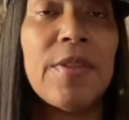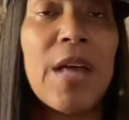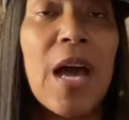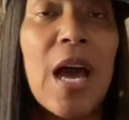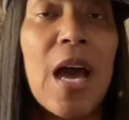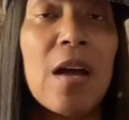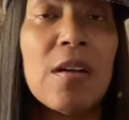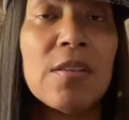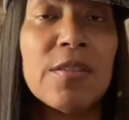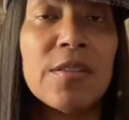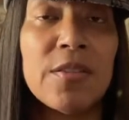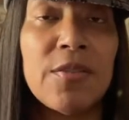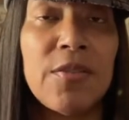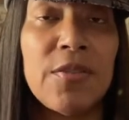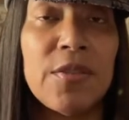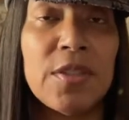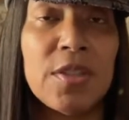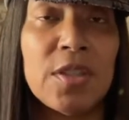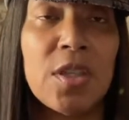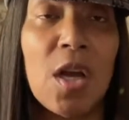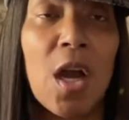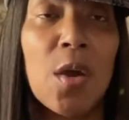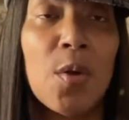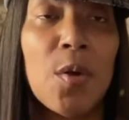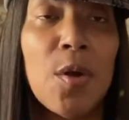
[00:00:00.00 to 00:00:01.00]
House of
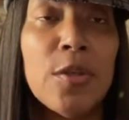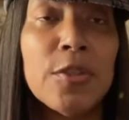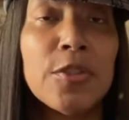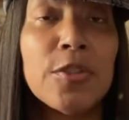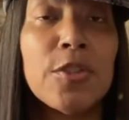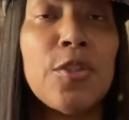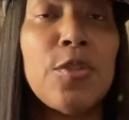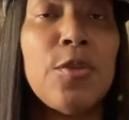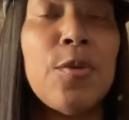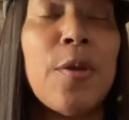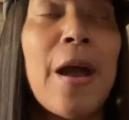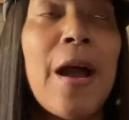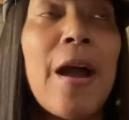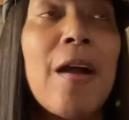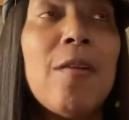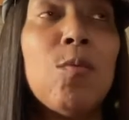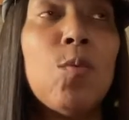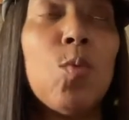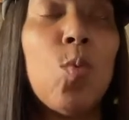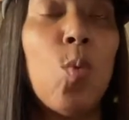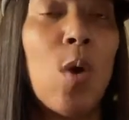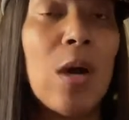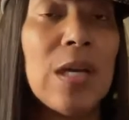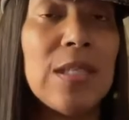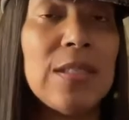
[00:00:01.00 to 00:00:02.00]
Azzaro. So you have
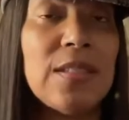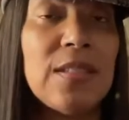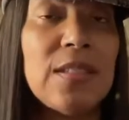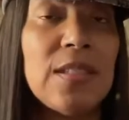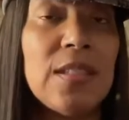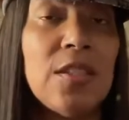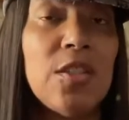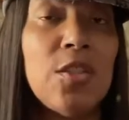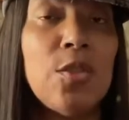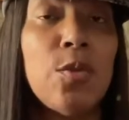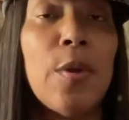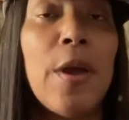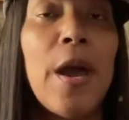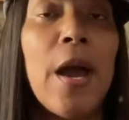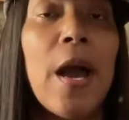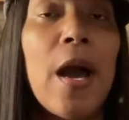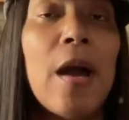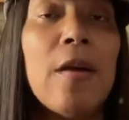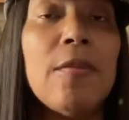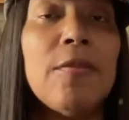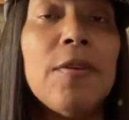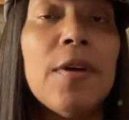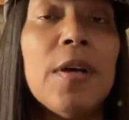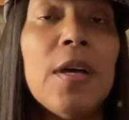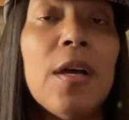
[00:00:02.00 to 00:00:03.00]
Wanted, you
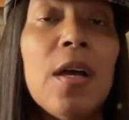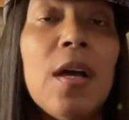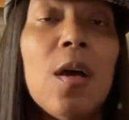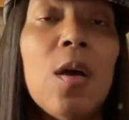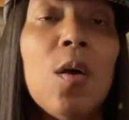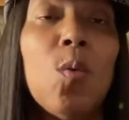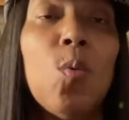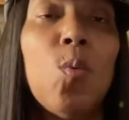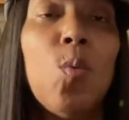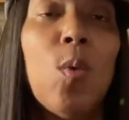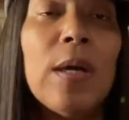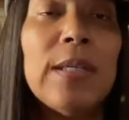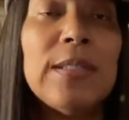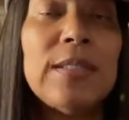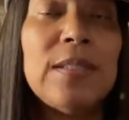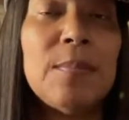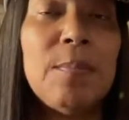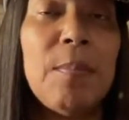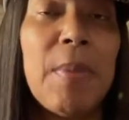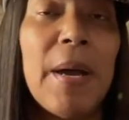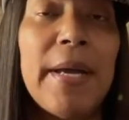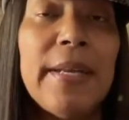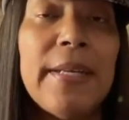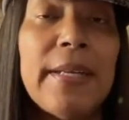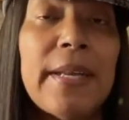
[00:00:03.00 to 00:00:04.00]
have Wanted
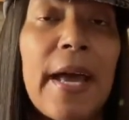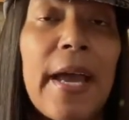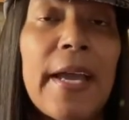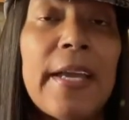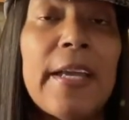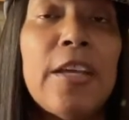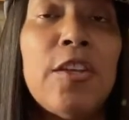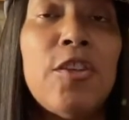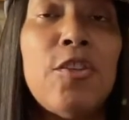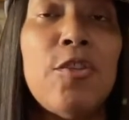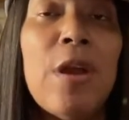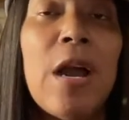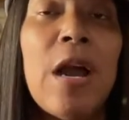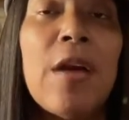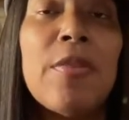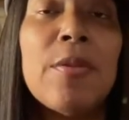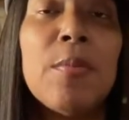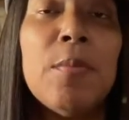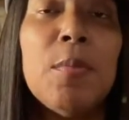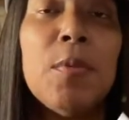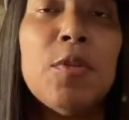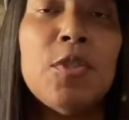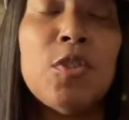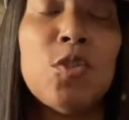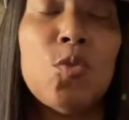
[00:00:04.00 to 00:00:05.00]
by Night, and you have the
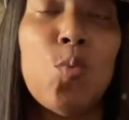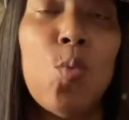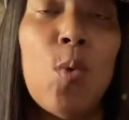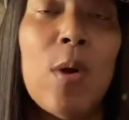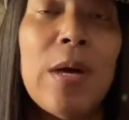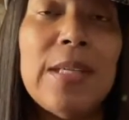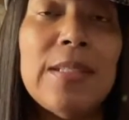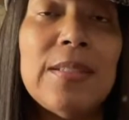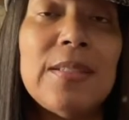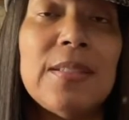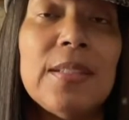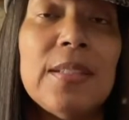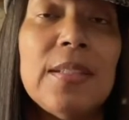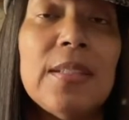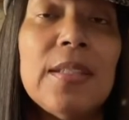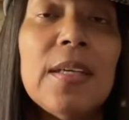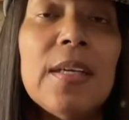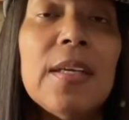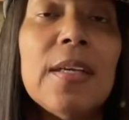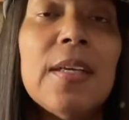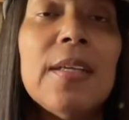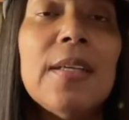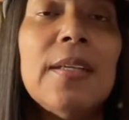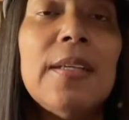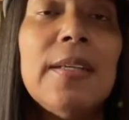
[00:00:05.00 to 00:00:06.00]
Most Wanted.
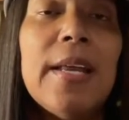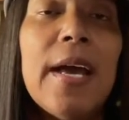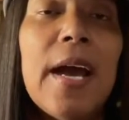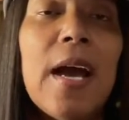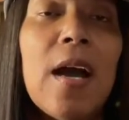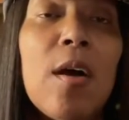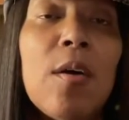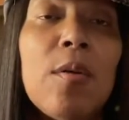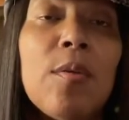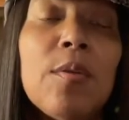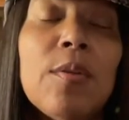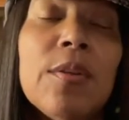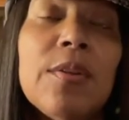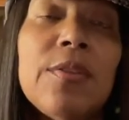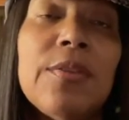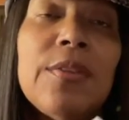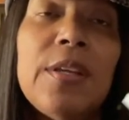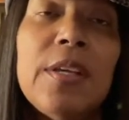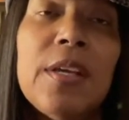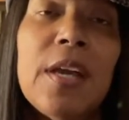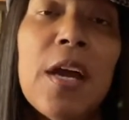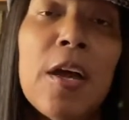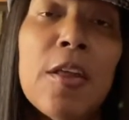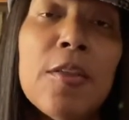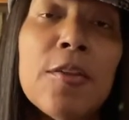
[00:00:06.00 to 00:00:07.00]
Now,
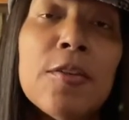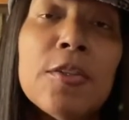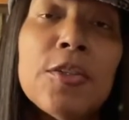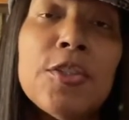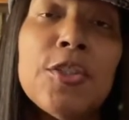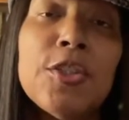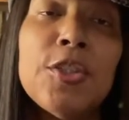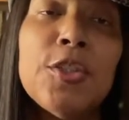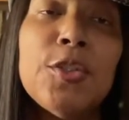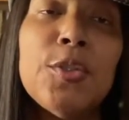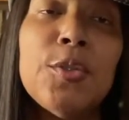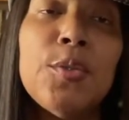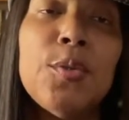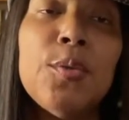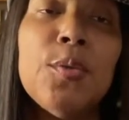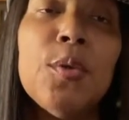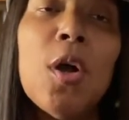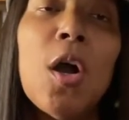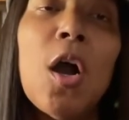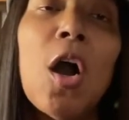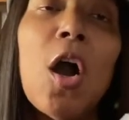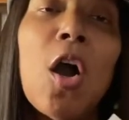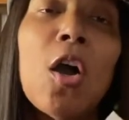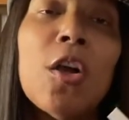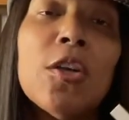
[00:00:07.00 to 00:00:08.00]
the other two
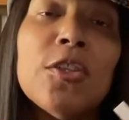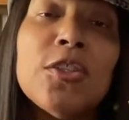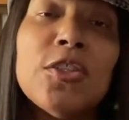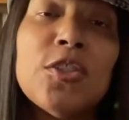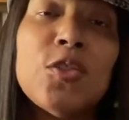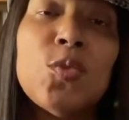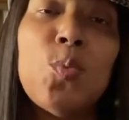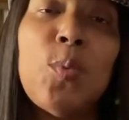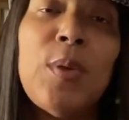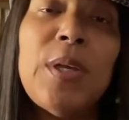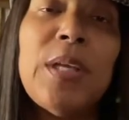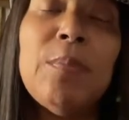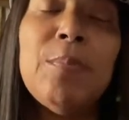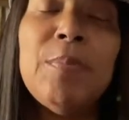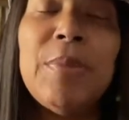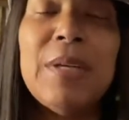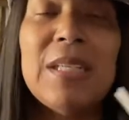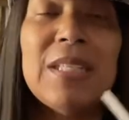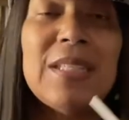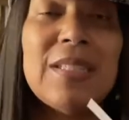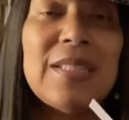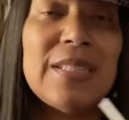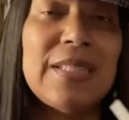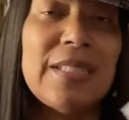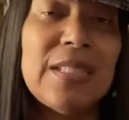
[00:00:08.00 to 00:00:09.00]
are sweet, but
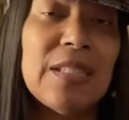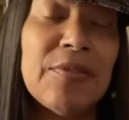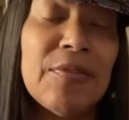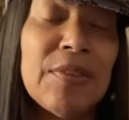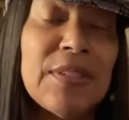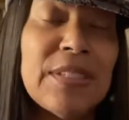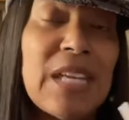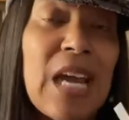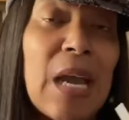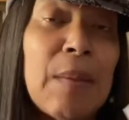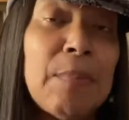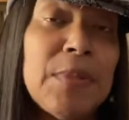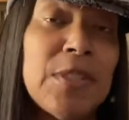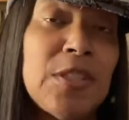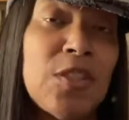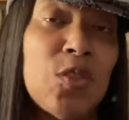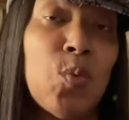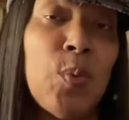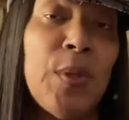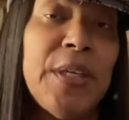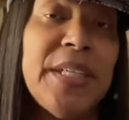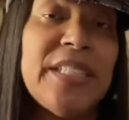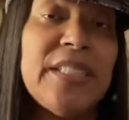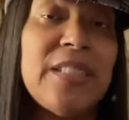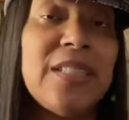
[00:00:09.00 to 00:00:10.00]
it's a different type of
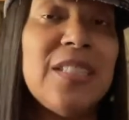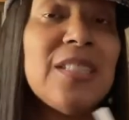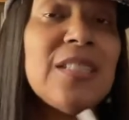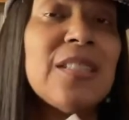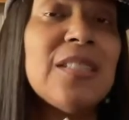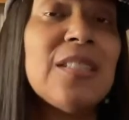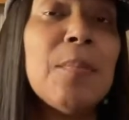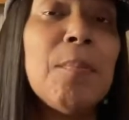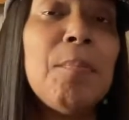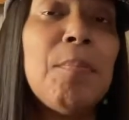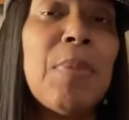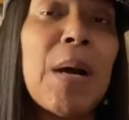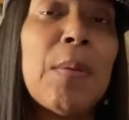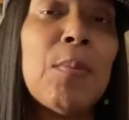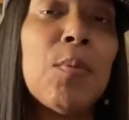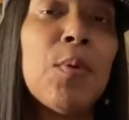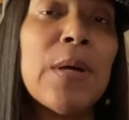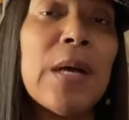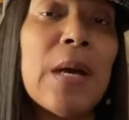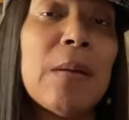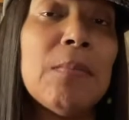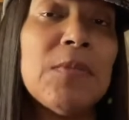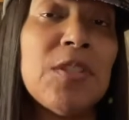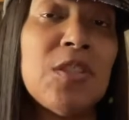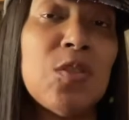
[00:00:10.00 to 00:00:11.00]
sweetness. This is a
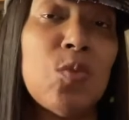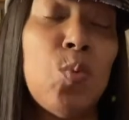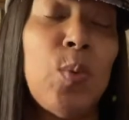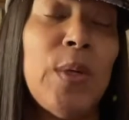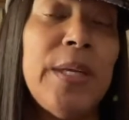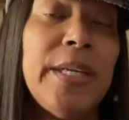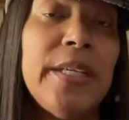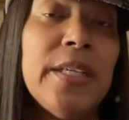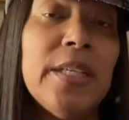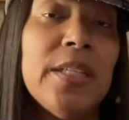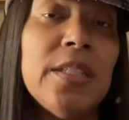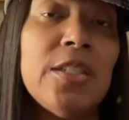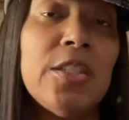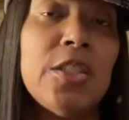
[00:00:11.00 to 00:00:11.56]
bubblegum sweetness.